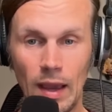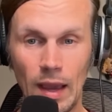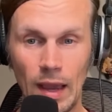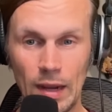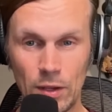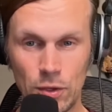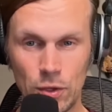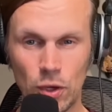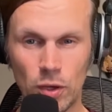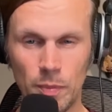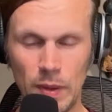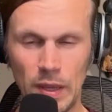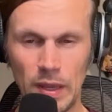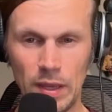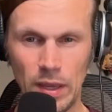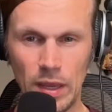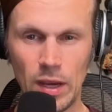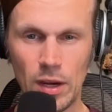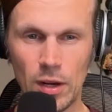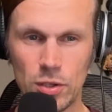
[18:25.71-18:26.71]
And it took me
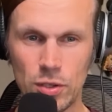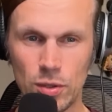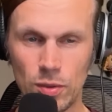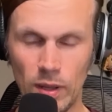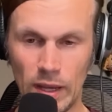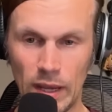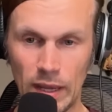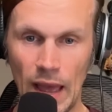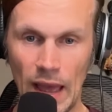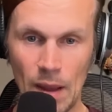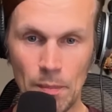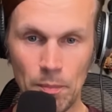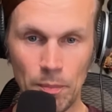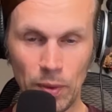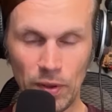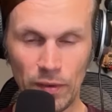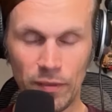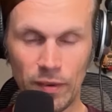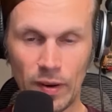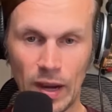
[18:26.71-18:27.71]
years to like
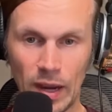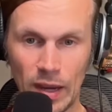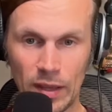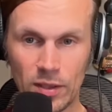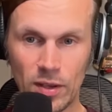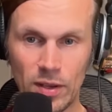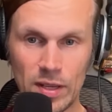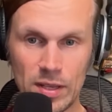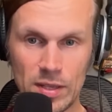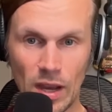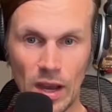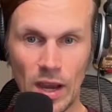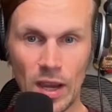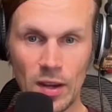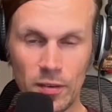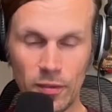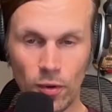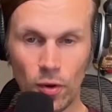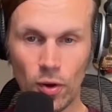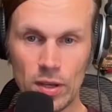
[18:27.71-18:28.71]
amplify the
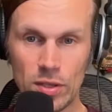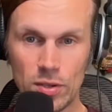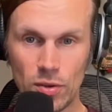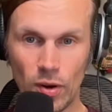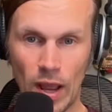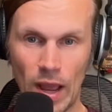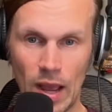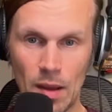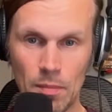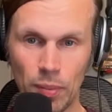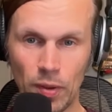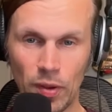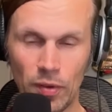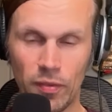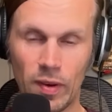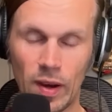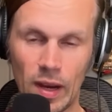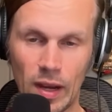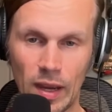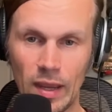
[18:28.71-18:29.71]
design voice or
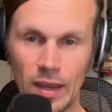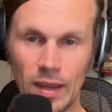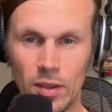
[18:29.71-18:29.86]
amplify